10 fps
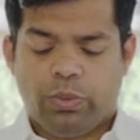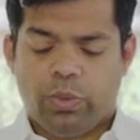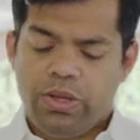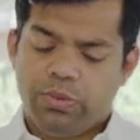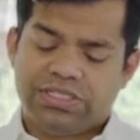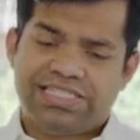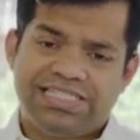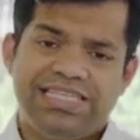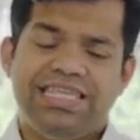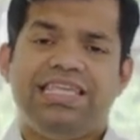we will
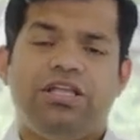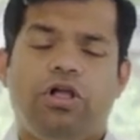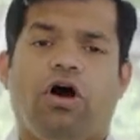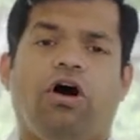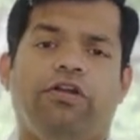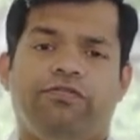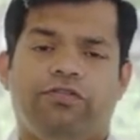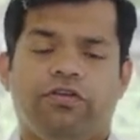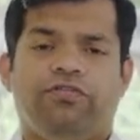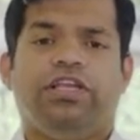see God
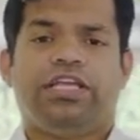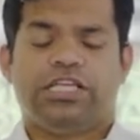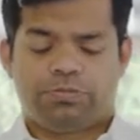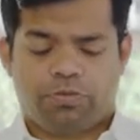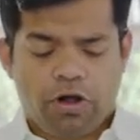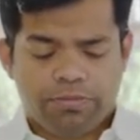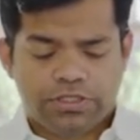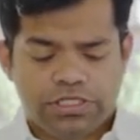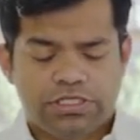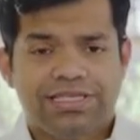fulfilling his
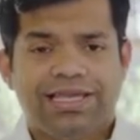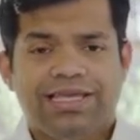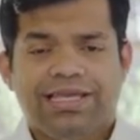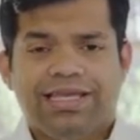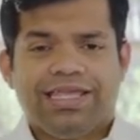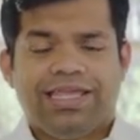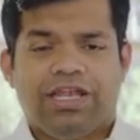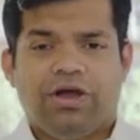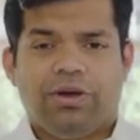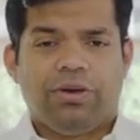promises, you
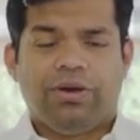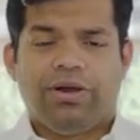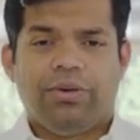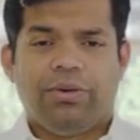know,